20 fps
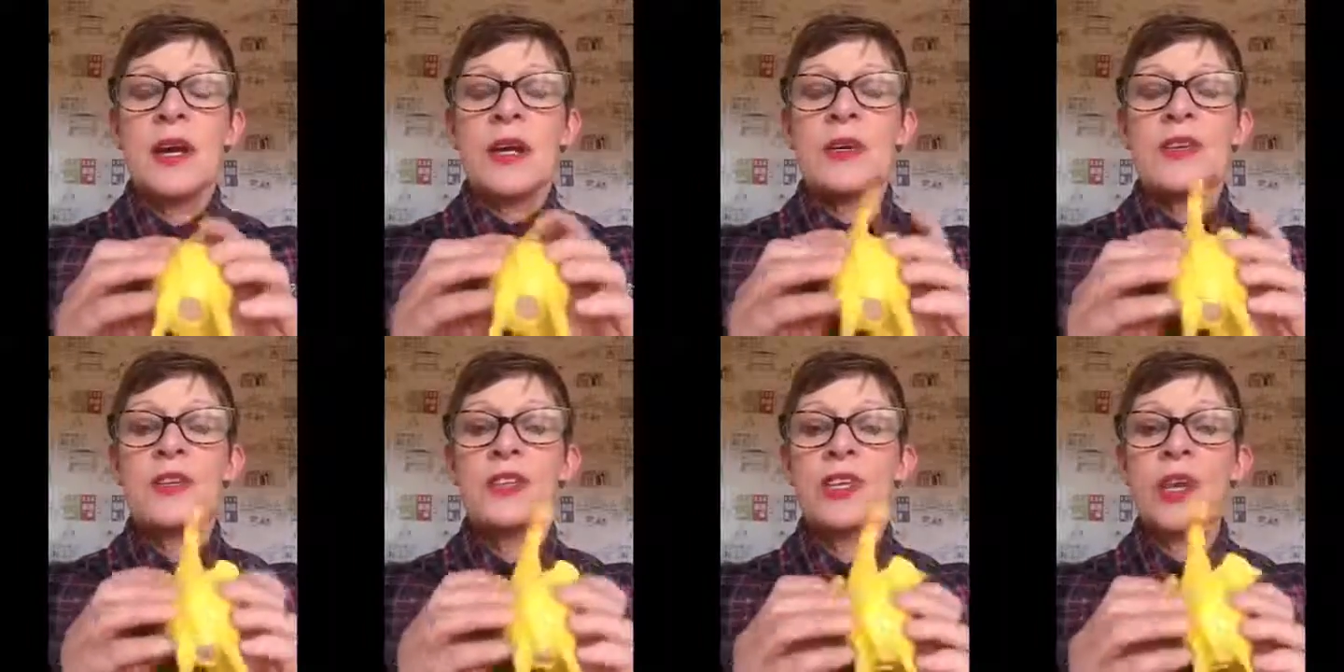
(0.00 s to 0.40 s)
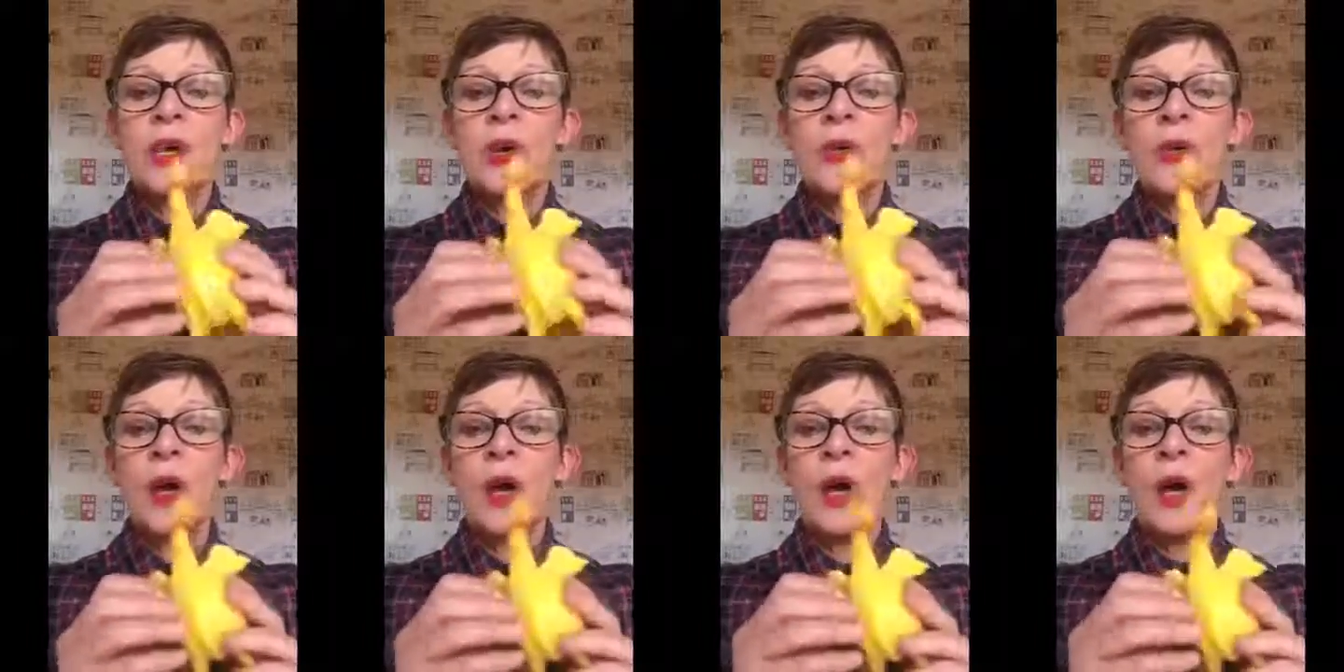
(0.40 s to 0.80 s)

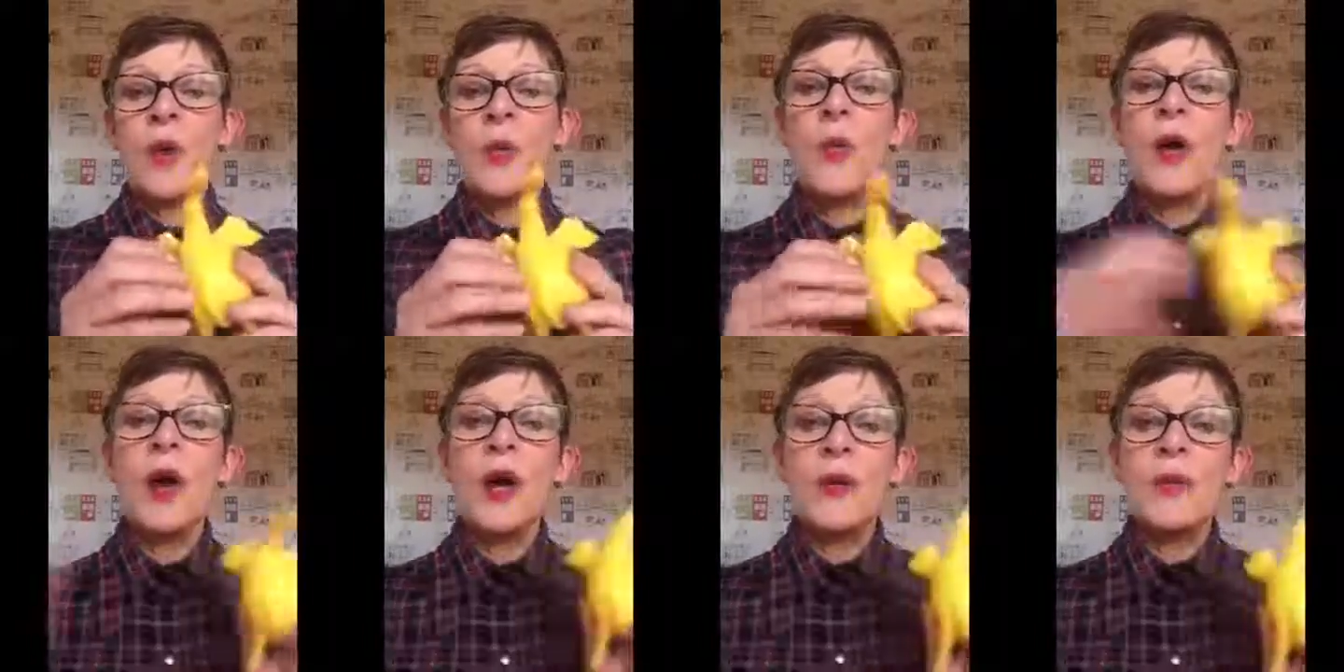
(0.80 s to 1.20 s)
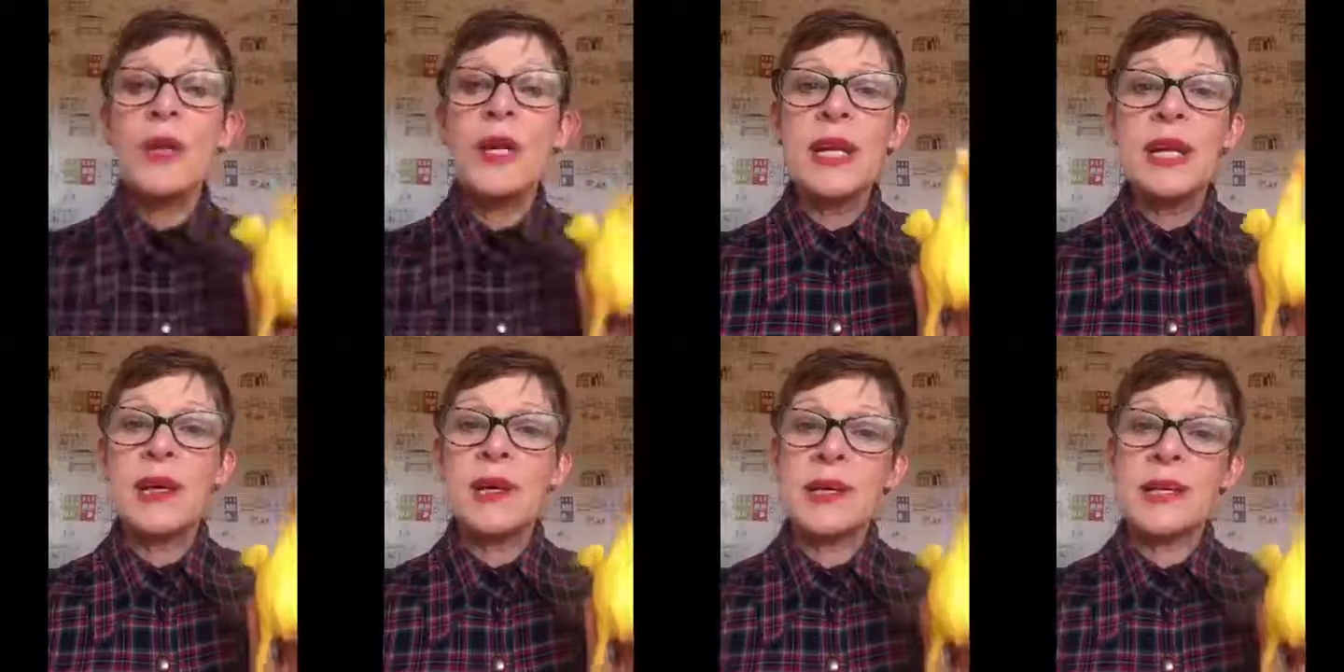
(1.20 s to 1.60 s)
So why
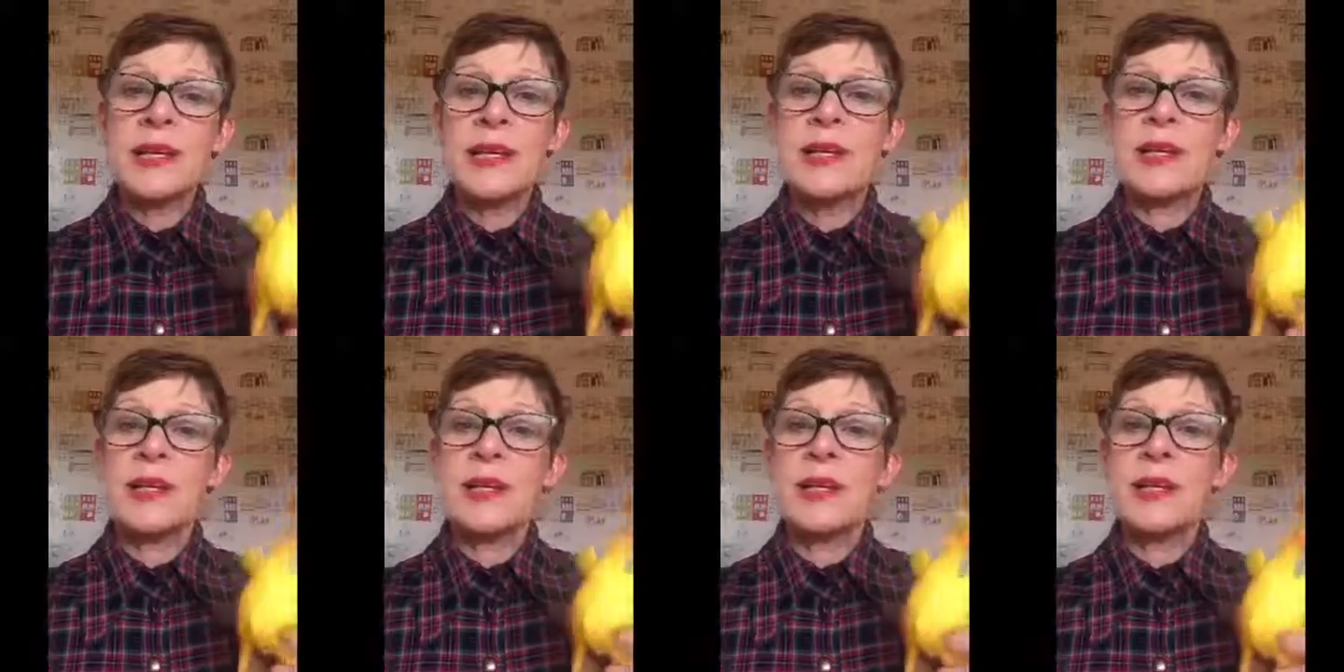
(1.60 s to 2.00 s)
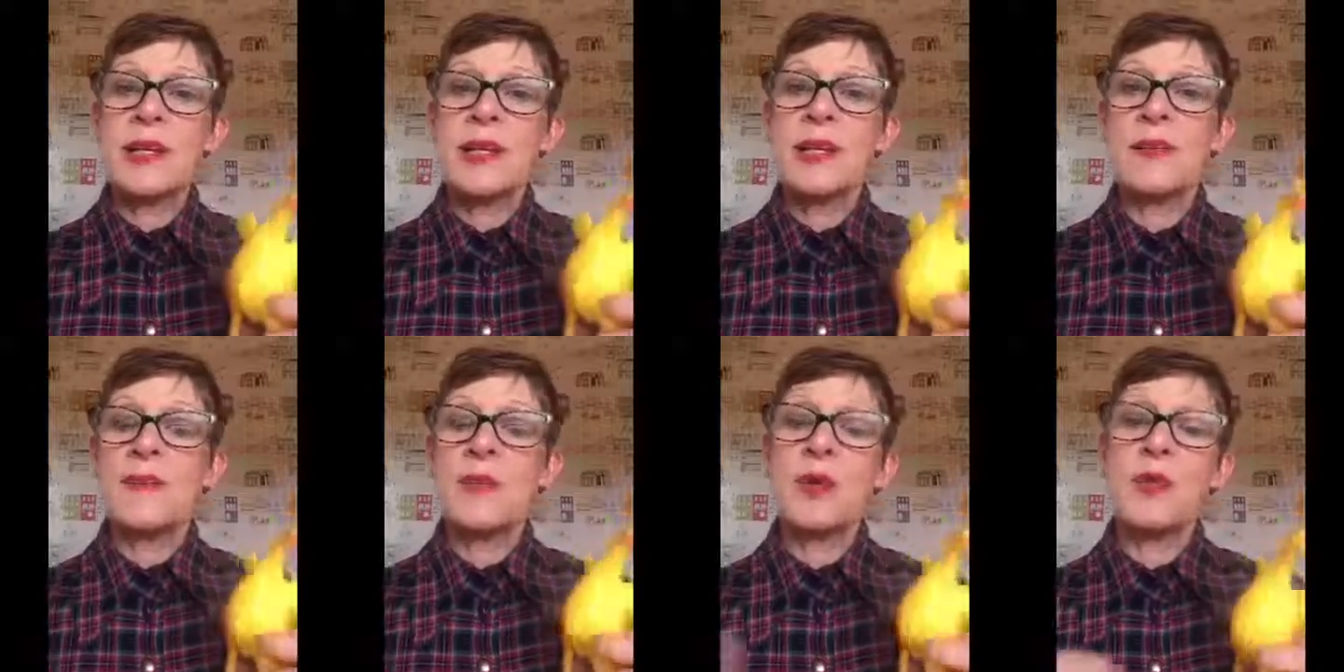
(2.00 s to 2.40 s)
we like
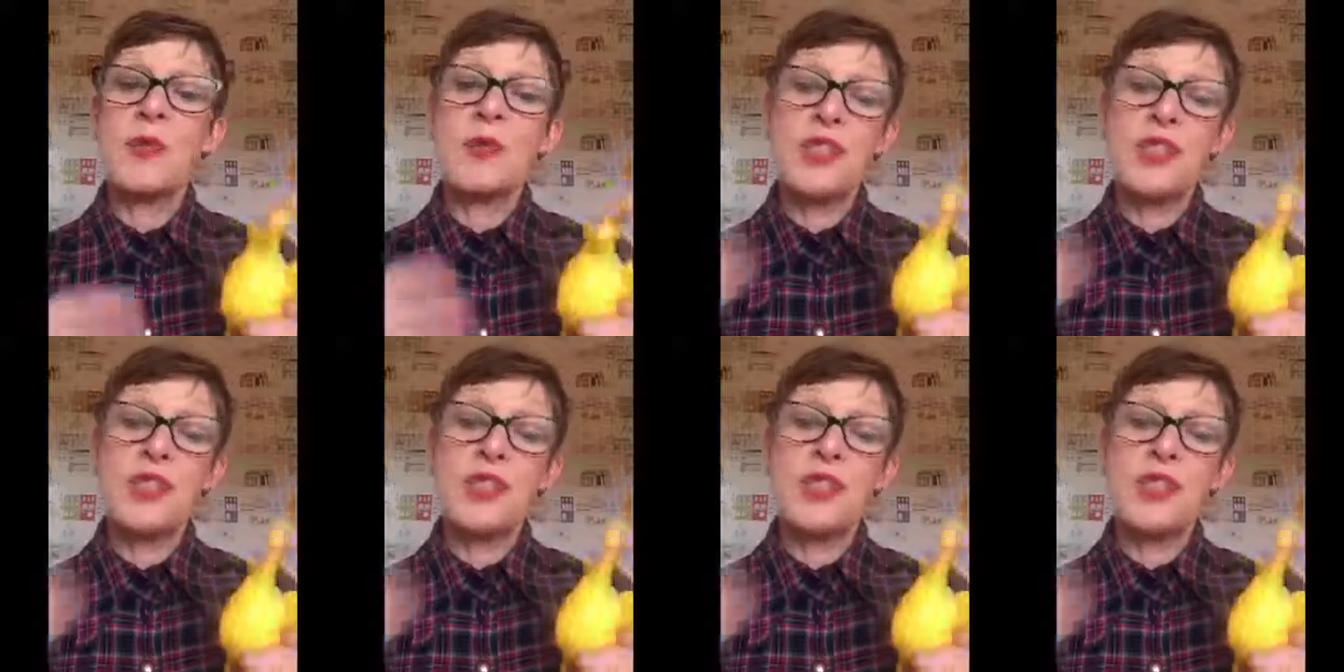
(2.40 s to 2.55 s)
or